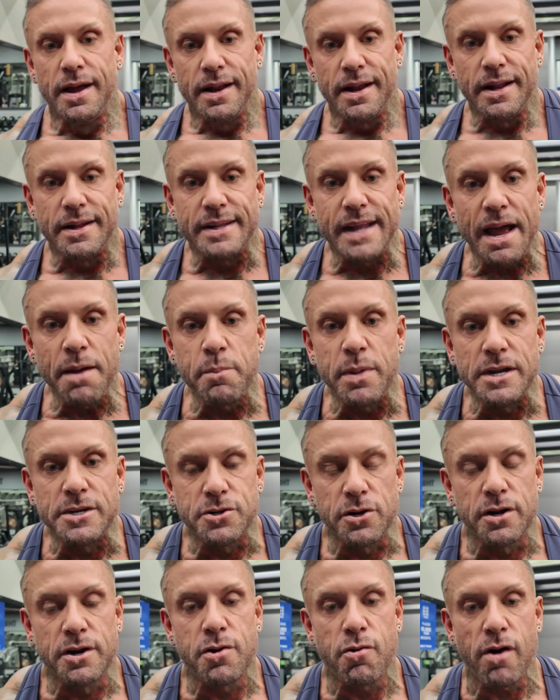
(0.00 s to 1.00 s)
the
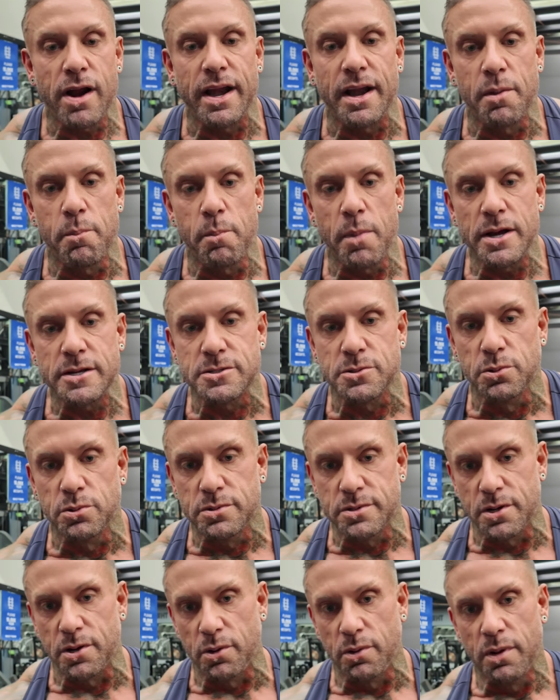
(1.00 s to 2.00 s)
damage and create the muscle
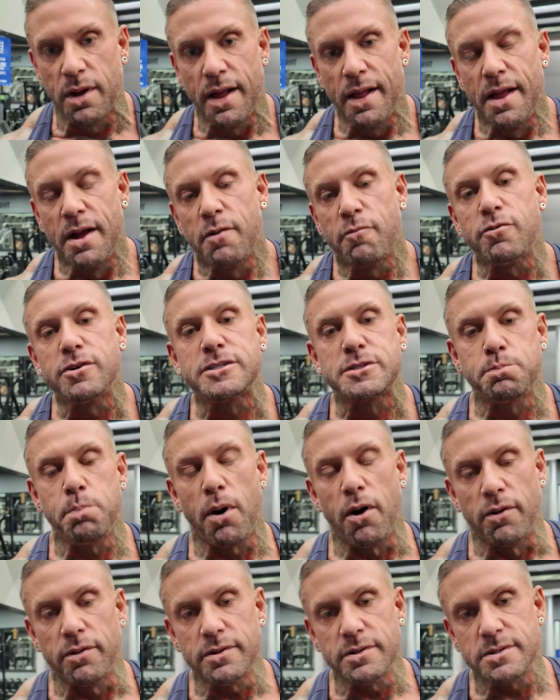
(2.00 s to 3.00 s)
to
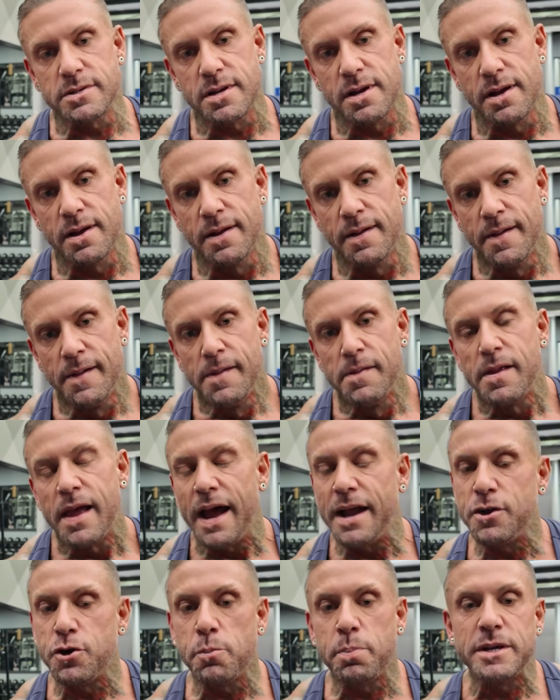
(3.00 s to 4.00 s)
respond.
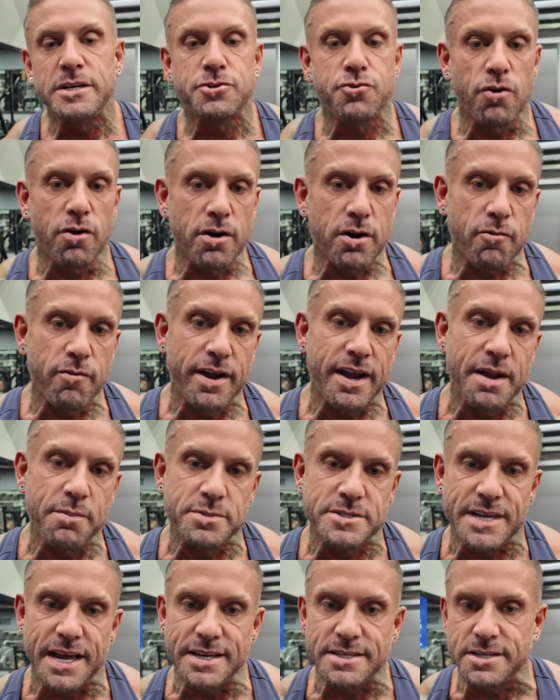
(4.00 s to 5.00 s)
And you'll be stronger in them
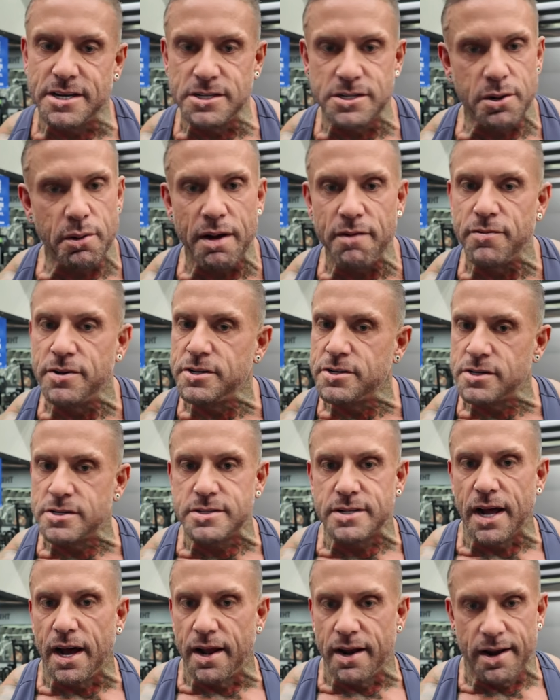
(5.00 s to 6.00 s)
sets because you haven't
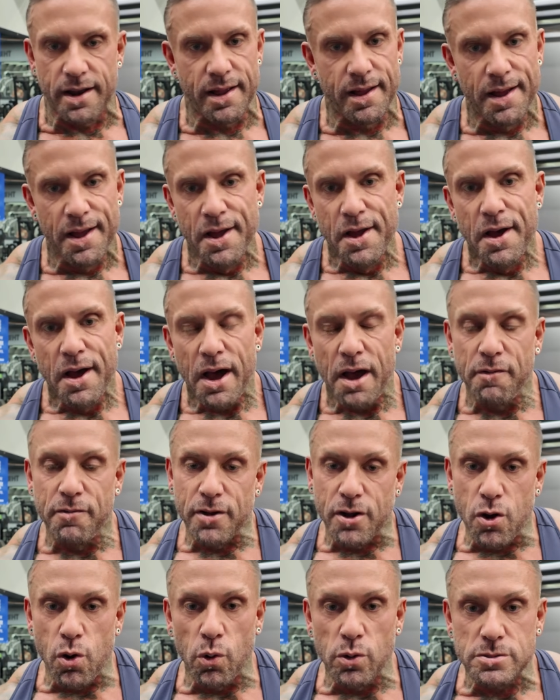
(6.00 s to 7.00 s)
just done, over
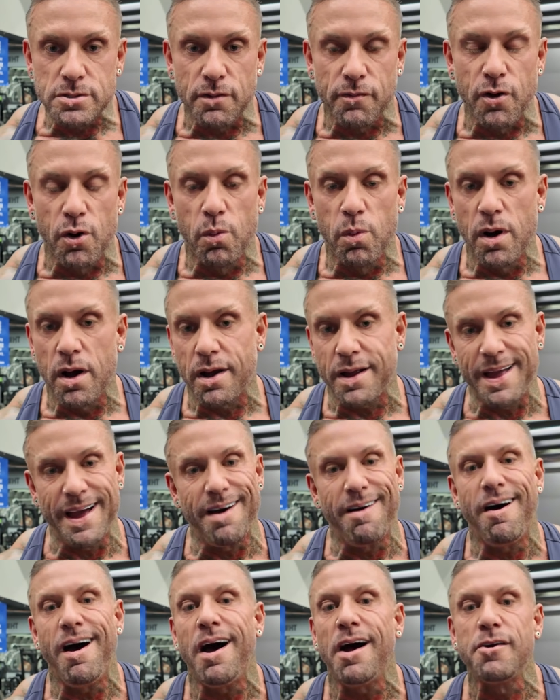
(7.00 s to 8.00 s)
the course of your
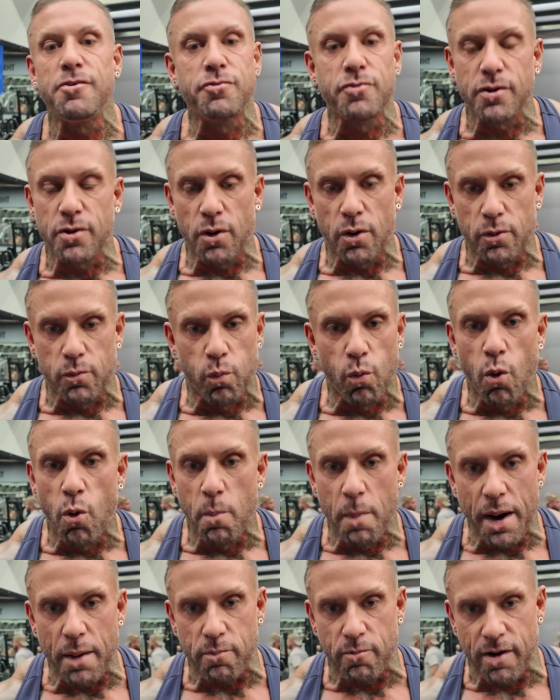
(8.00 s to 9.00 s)
workout, 100 odd
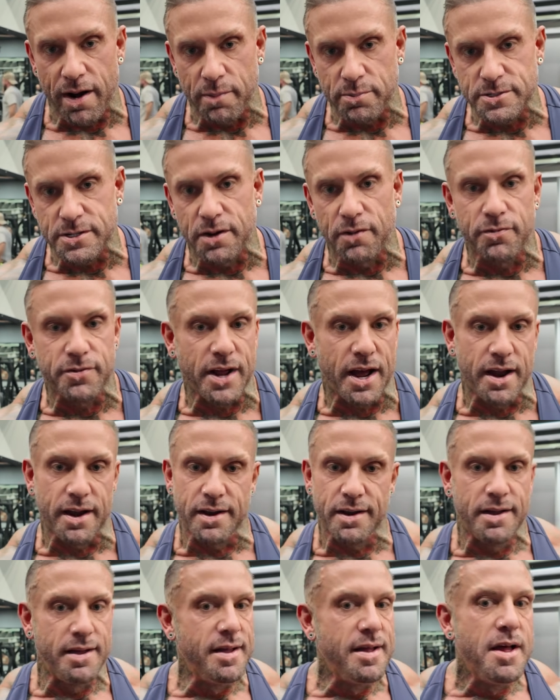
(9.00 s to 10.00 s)
warm-up reps. You've
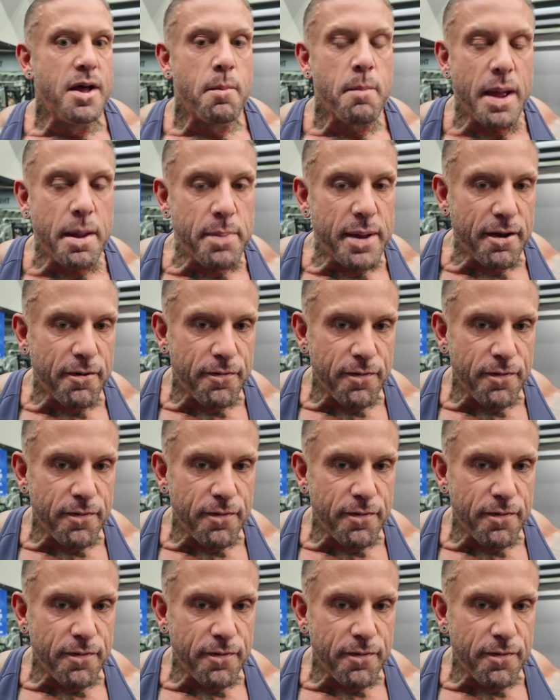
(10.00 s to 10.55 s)
done maybe a